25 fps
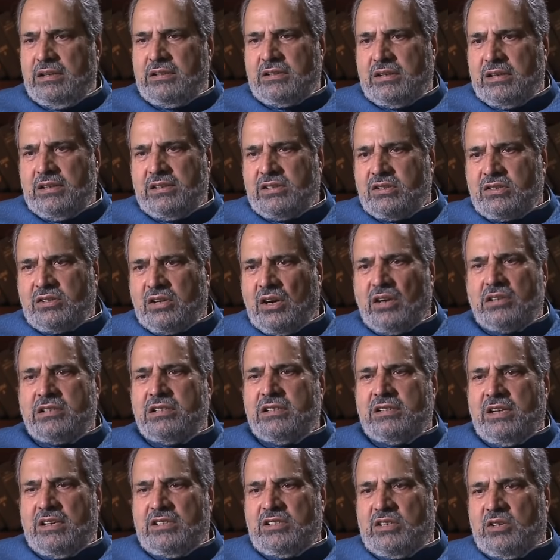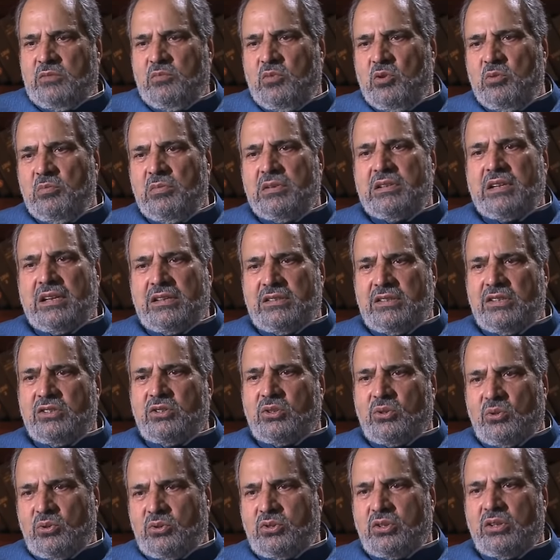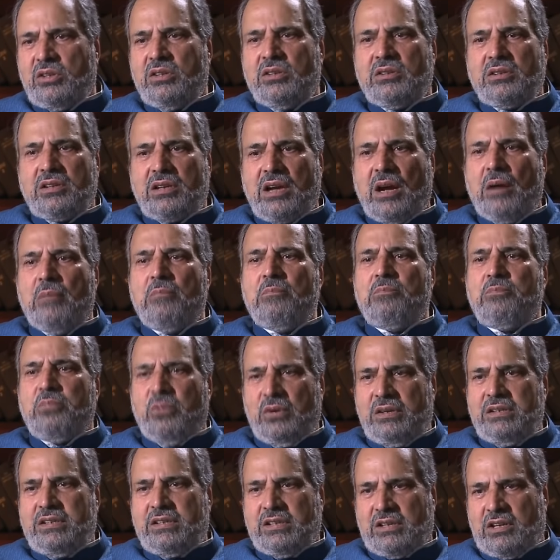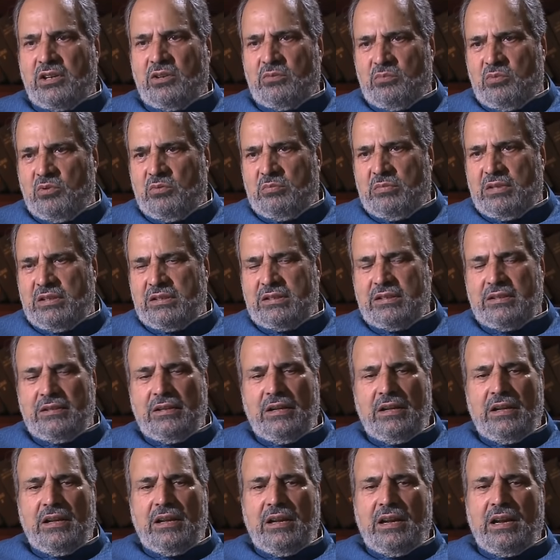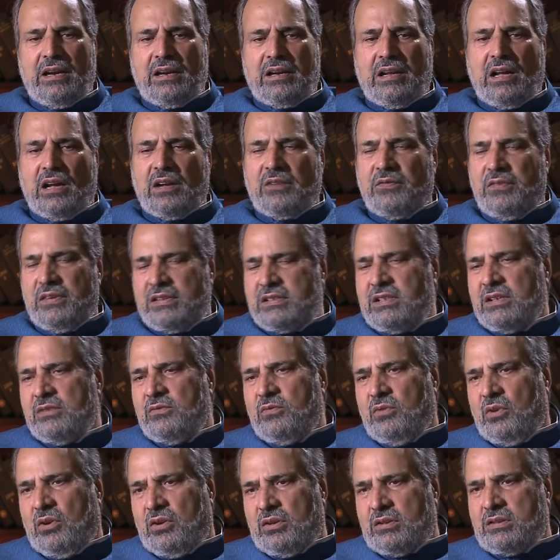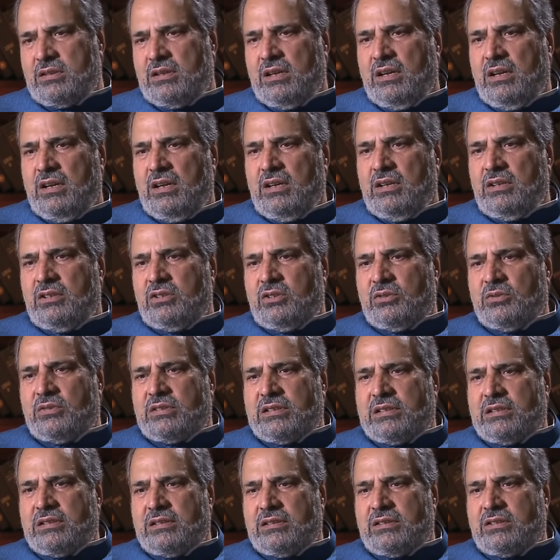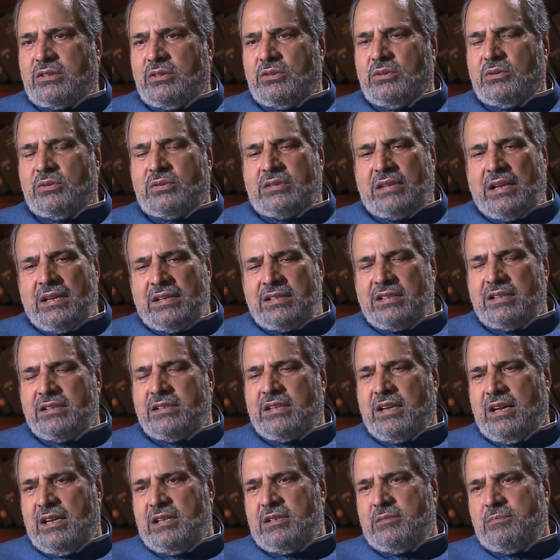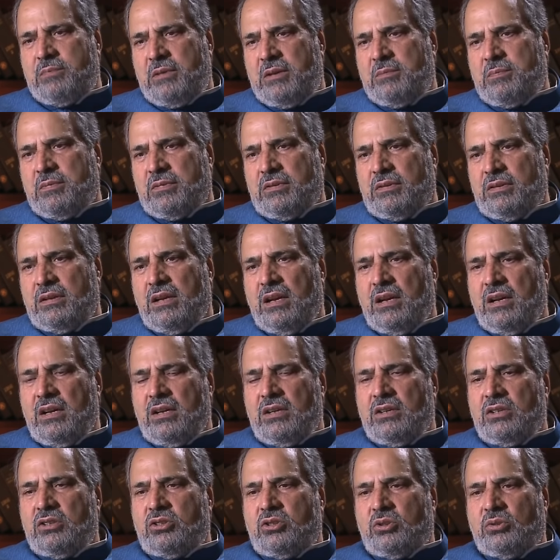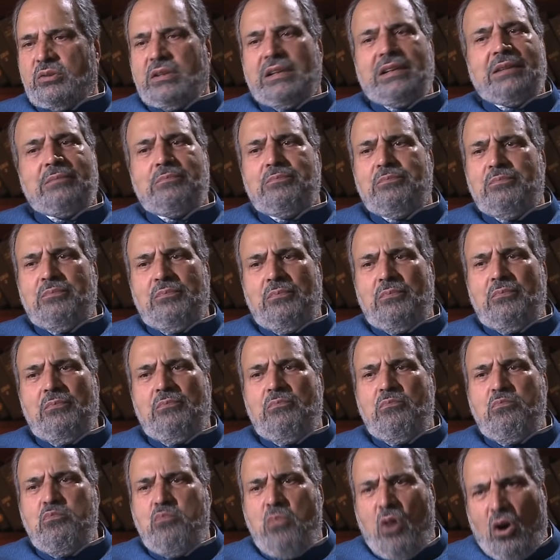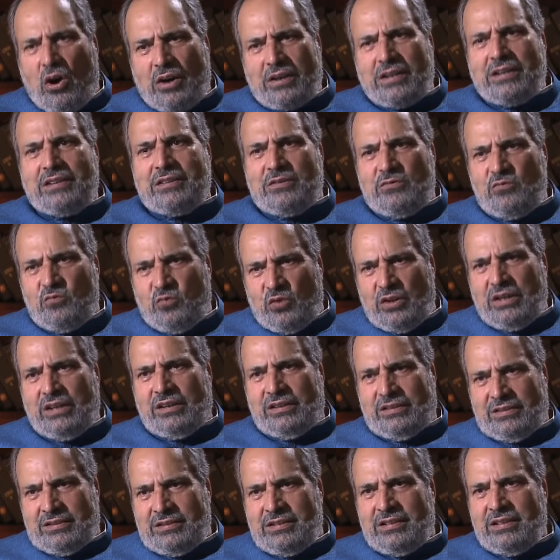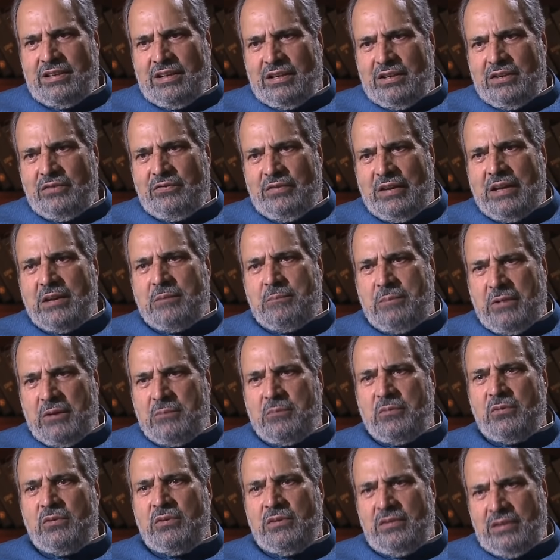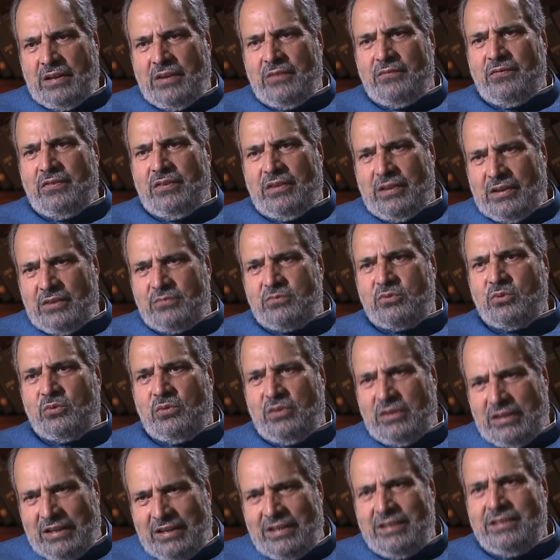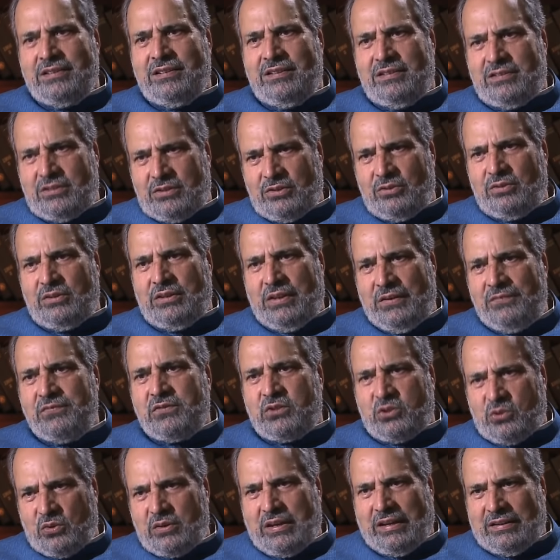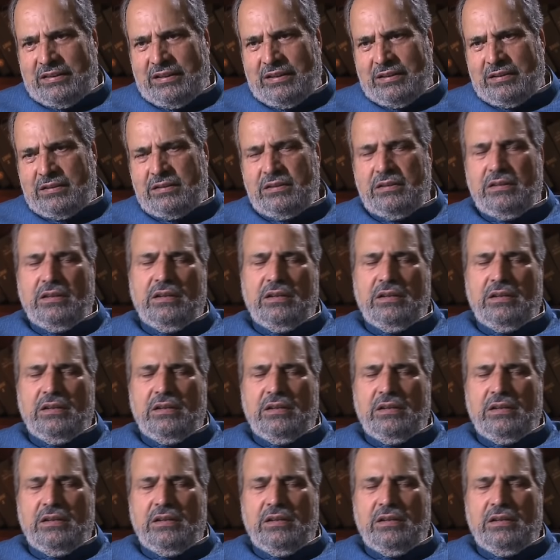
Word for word: it, it started as a movement, as a social come political movement. And our vision was to, to sensitize people to the modern world where people have, have to learn to live together